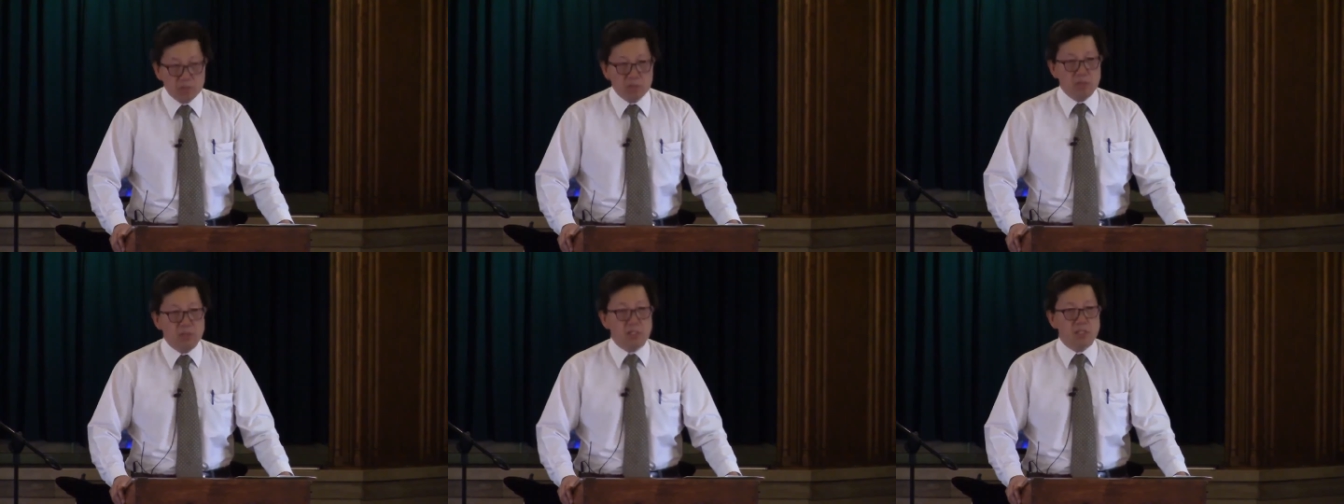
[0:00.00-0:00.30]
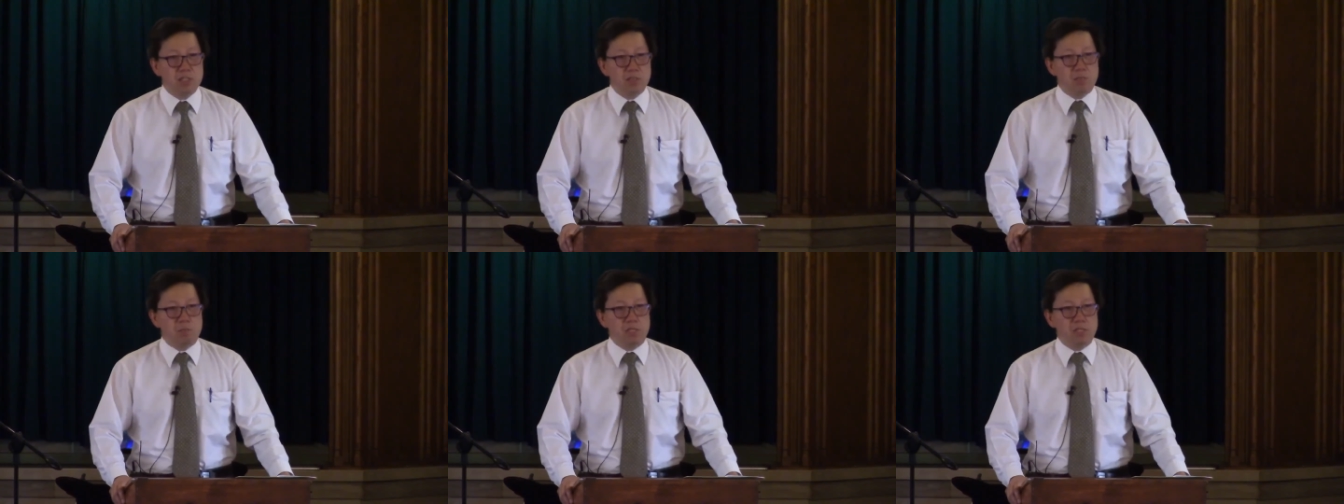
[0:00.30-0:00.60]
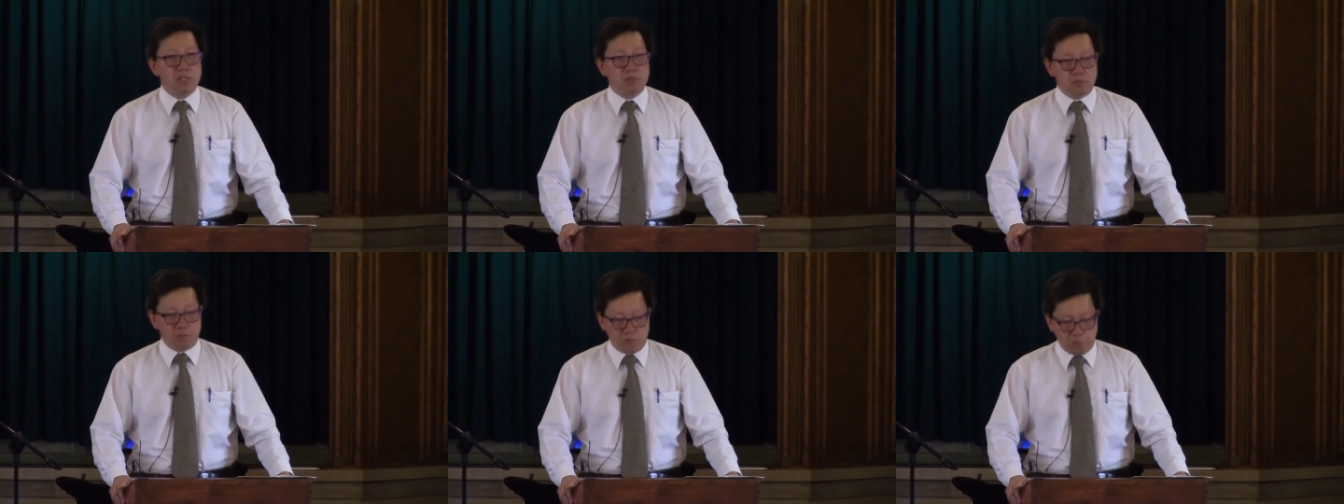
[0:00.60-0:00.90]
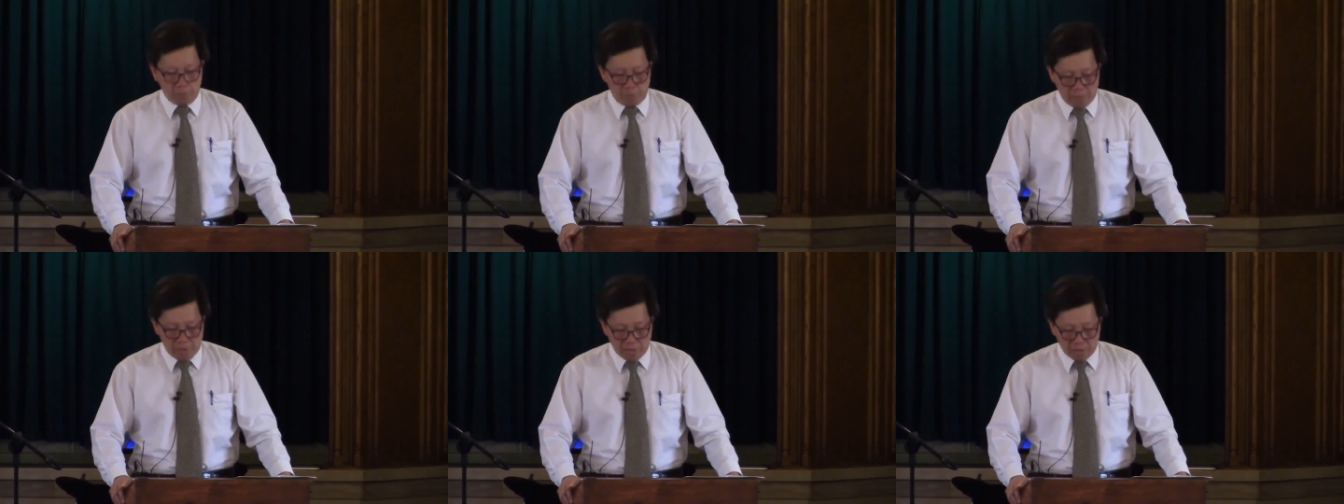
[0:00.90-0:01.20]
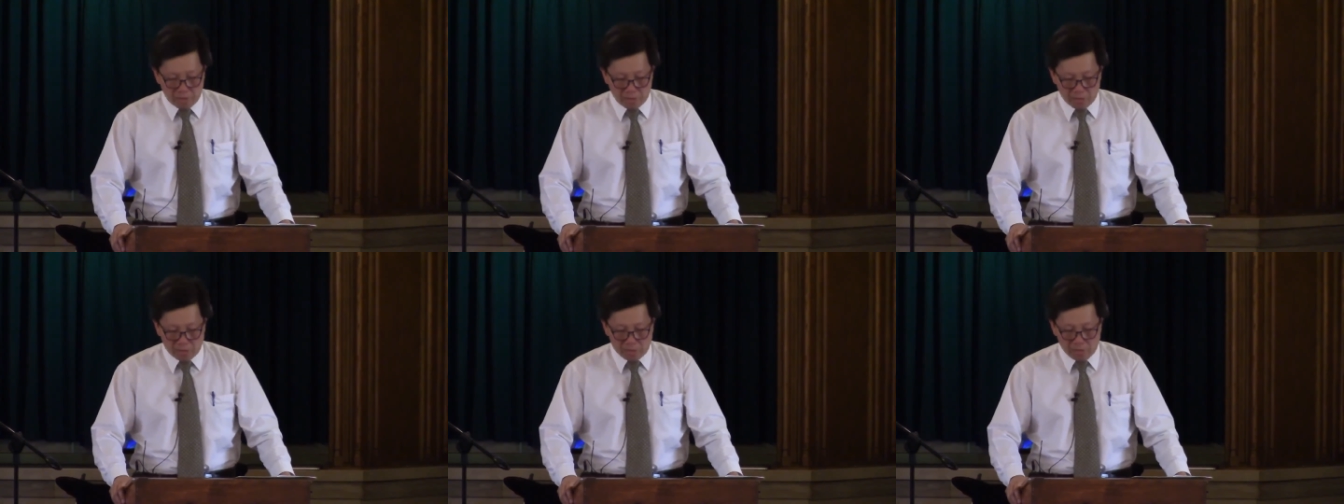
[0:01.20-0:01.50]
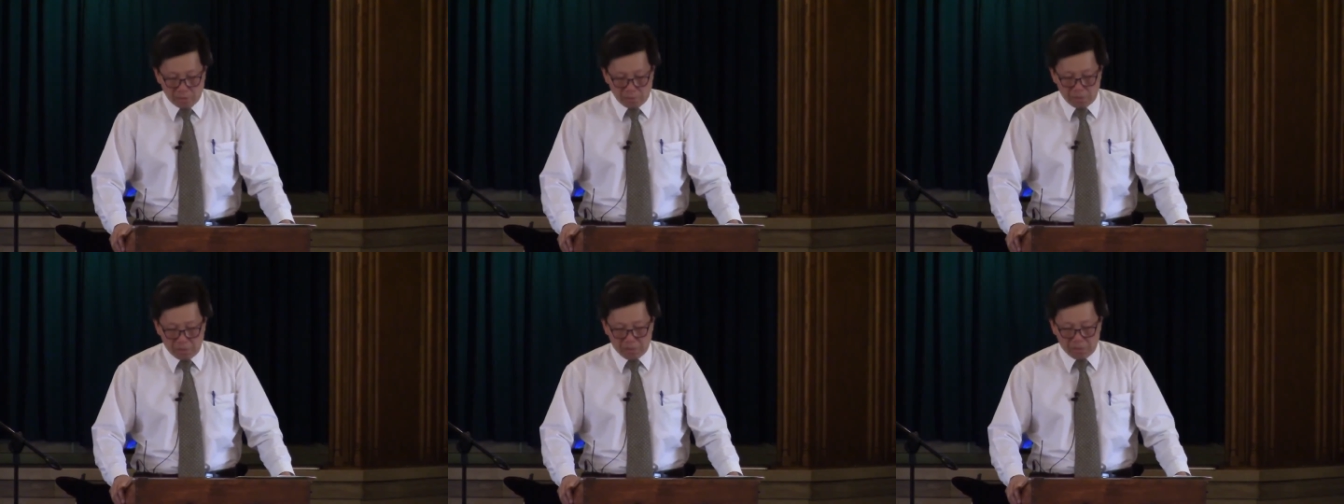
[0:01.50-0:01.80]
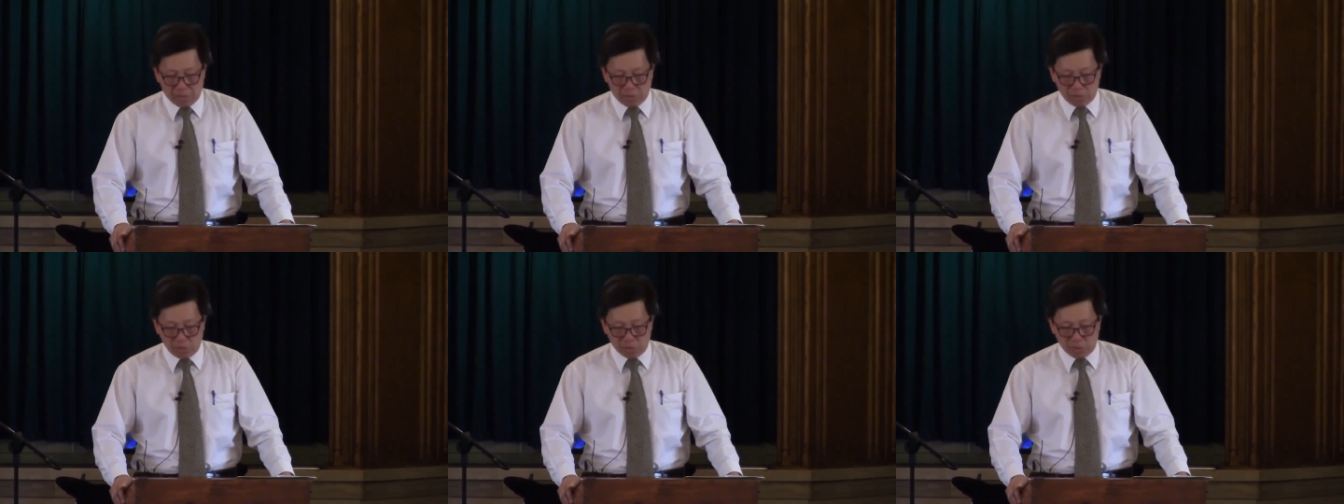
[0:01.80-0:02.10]
It speaks for man's
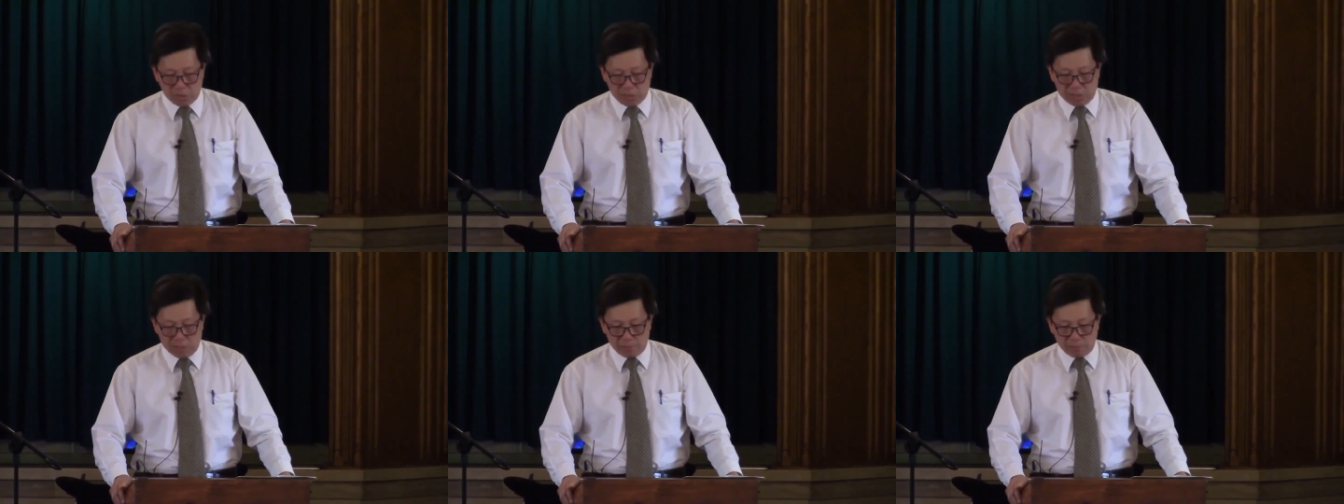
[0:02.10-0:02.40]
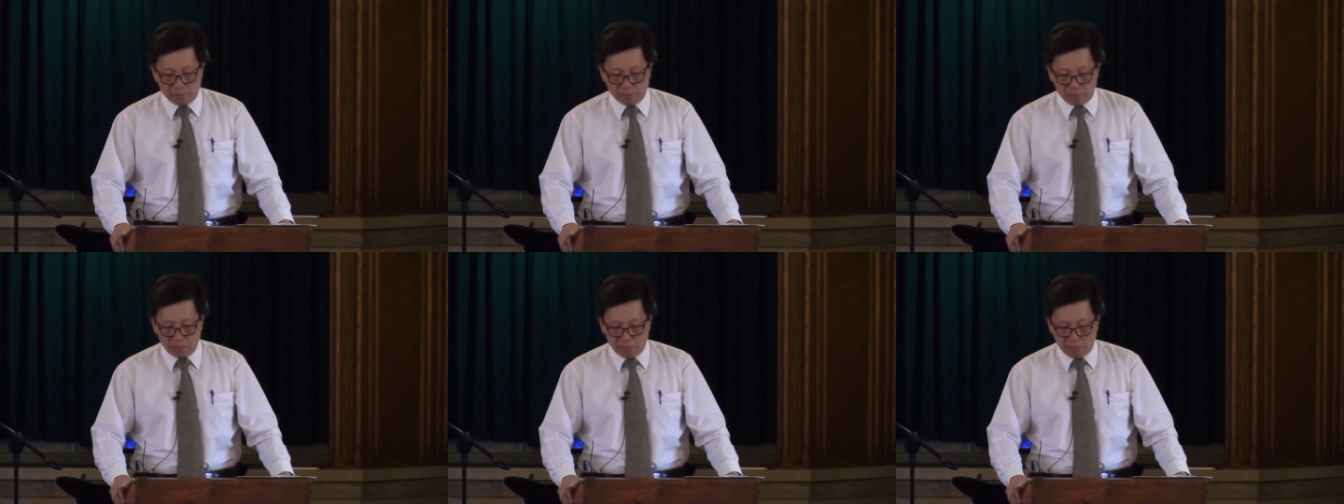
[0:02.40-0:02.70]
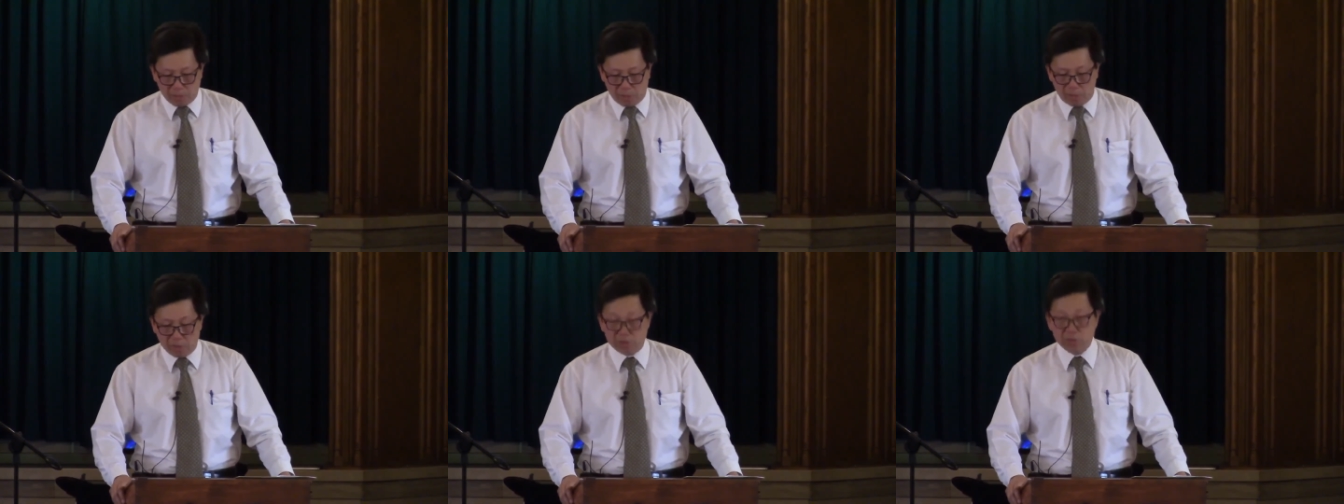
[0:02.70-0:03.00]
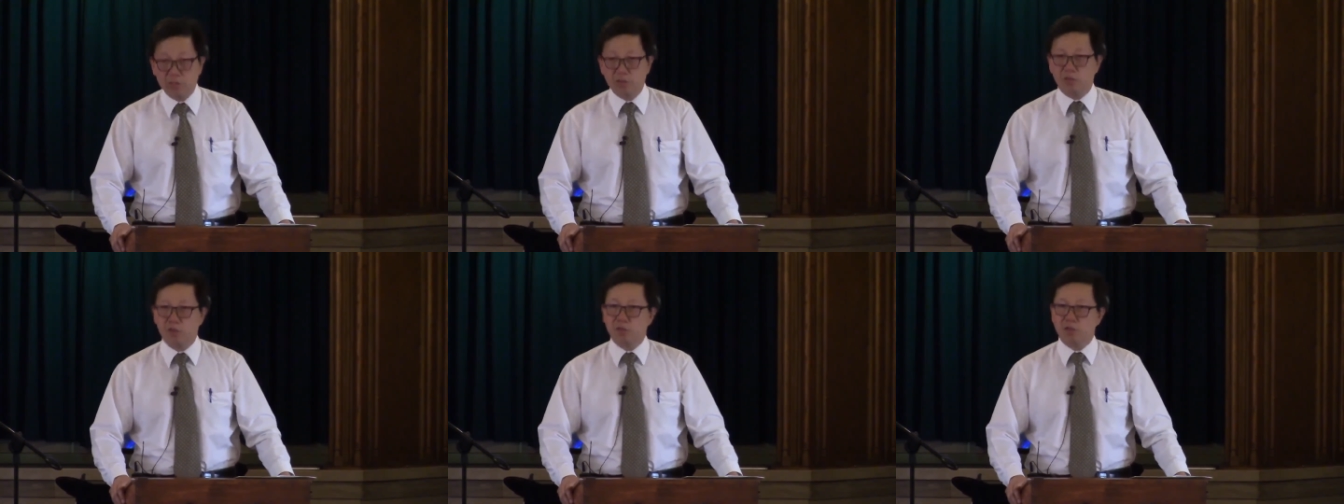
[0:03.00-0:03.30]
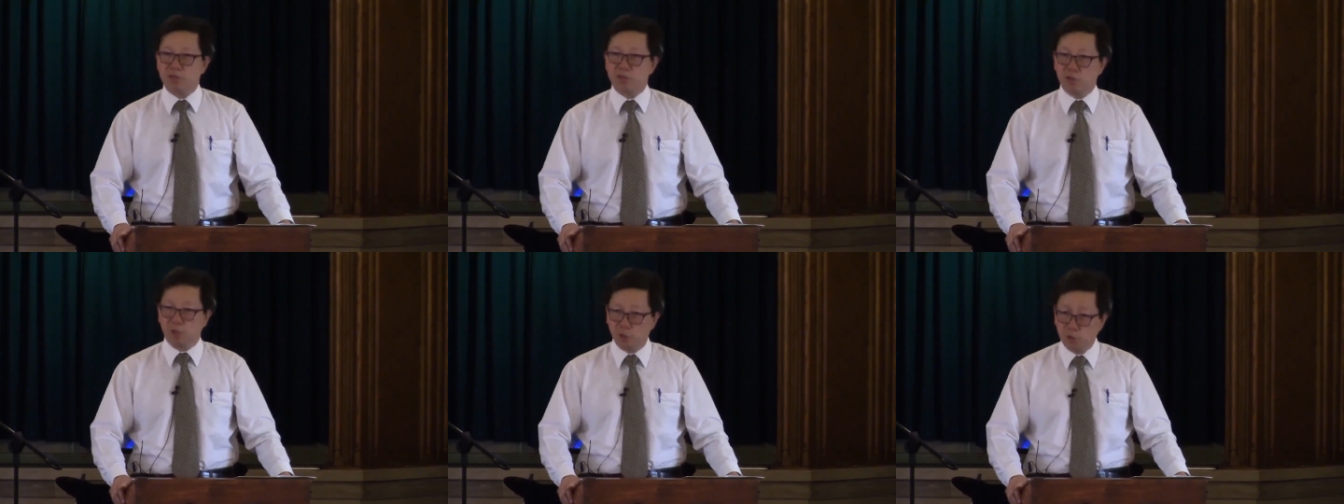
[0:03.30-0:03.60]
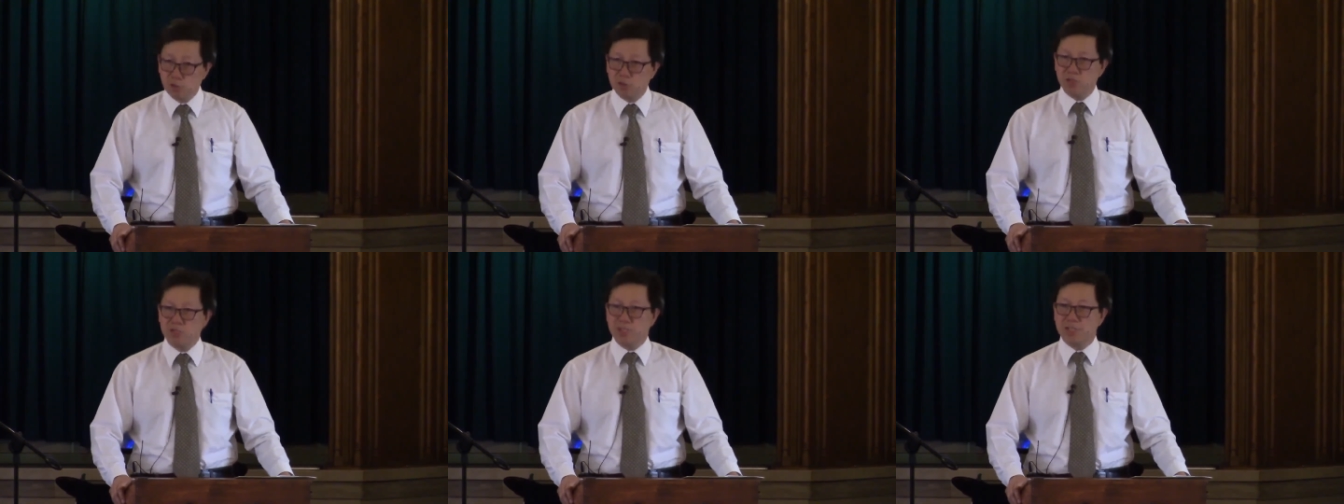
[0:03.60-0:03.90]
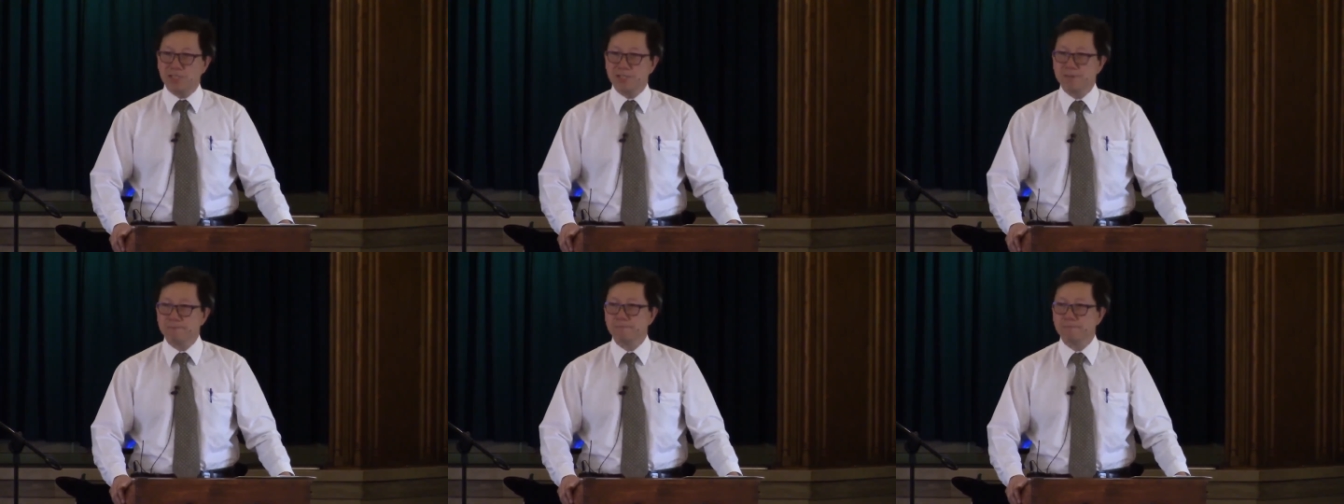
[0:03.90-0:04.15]
inability to keep God's law totally.